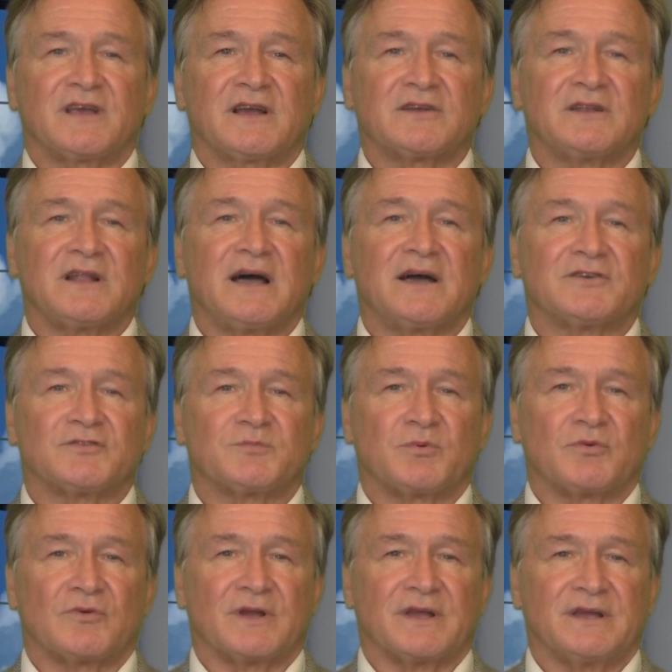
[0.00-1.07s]
Second Liners
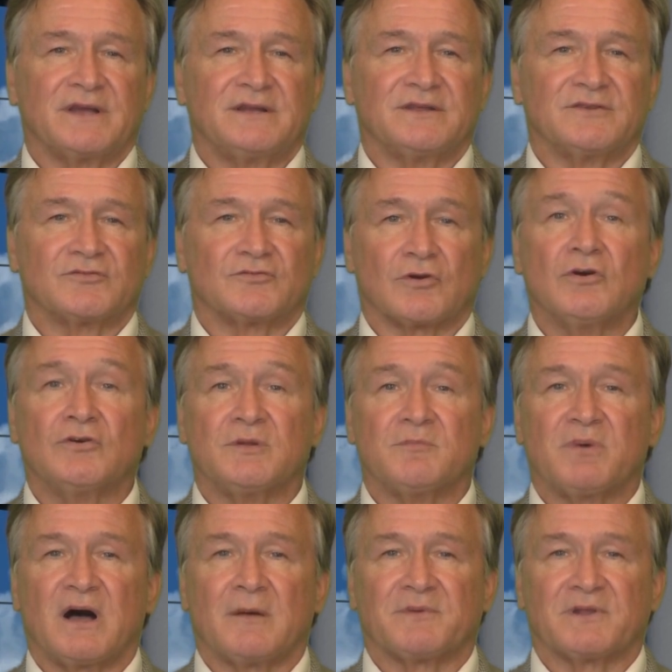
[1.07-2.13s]
Parade has grown
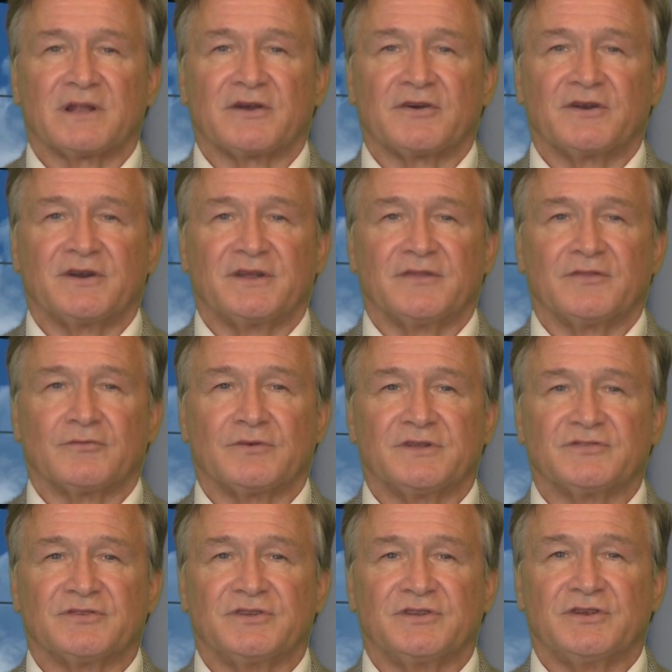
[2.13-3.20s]
in popularity in the
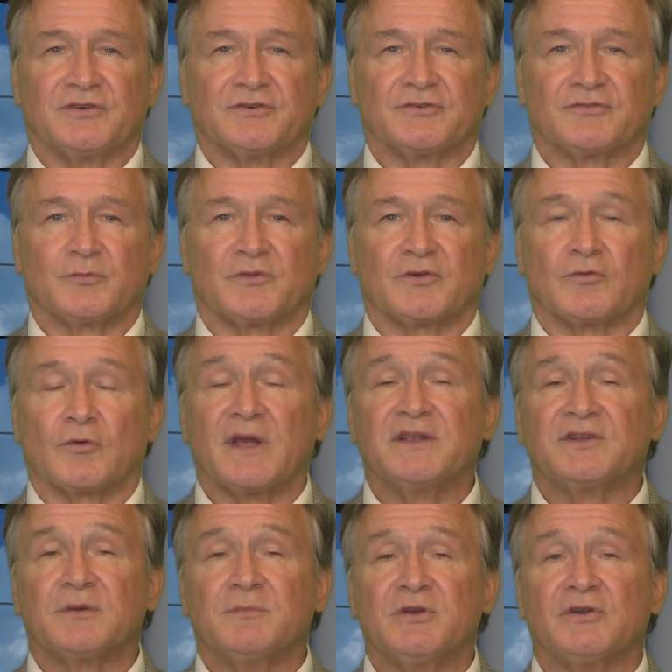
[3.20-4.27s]
recent years with a
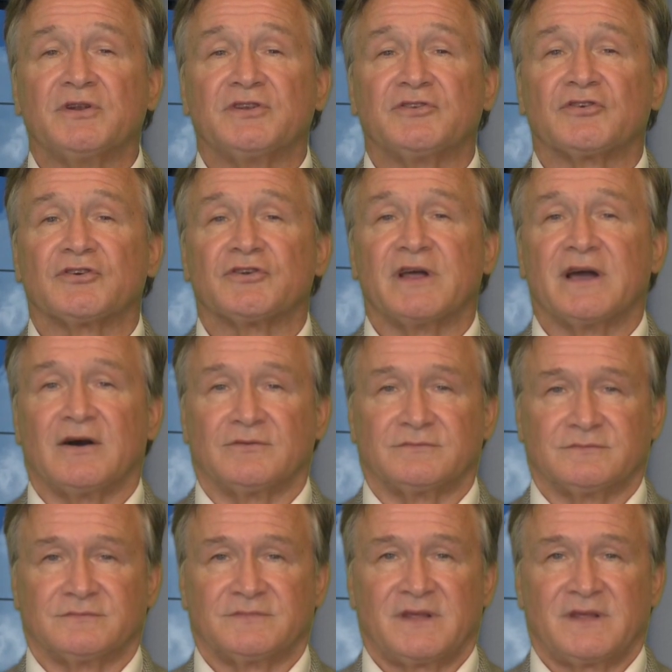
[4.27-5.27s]
great community turnout.